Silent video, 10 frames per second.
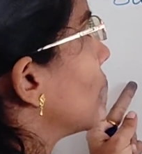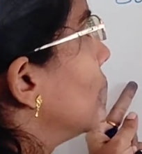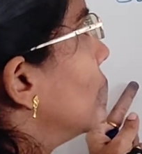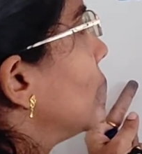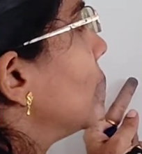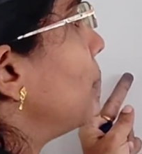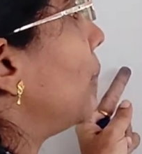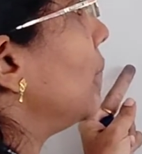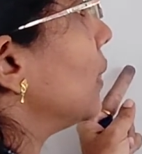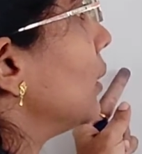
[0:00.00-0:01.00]
Let it
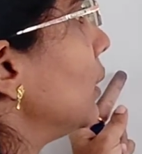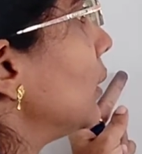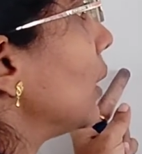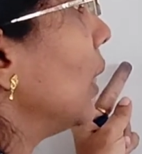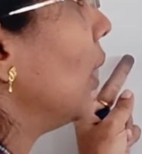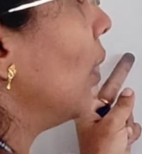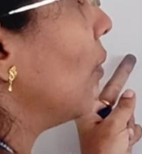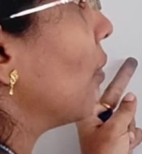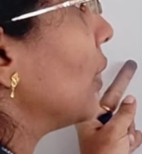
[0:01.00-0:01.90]
be this. For